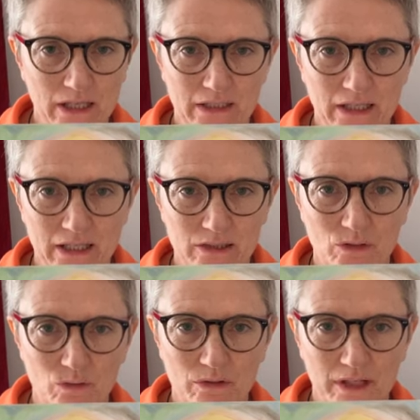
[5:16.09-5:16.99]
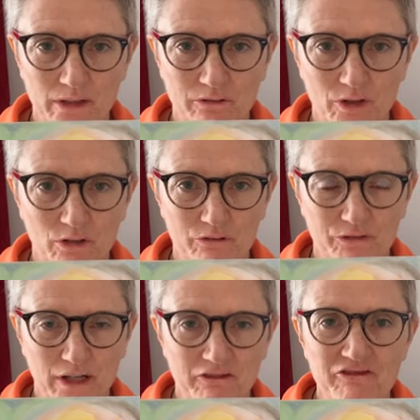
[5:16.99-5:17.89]
and the whole thing of
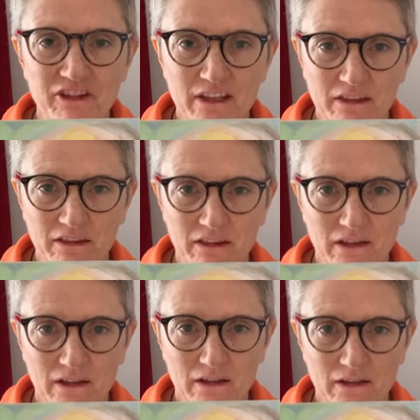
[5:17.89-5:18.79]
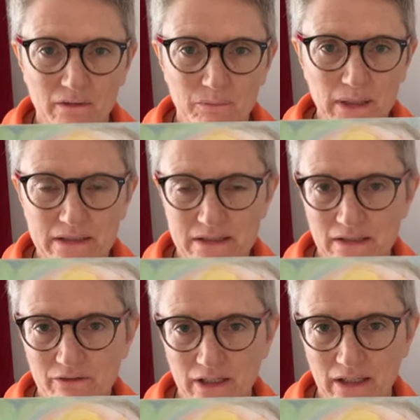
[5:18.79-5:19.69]
a faith-based
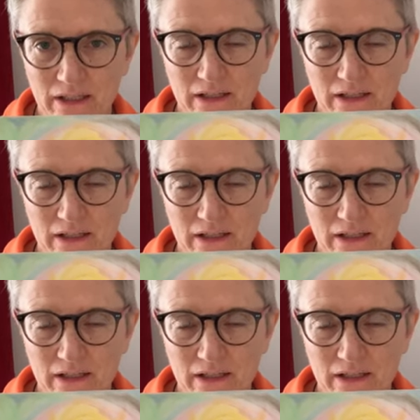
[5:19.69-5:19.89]
living.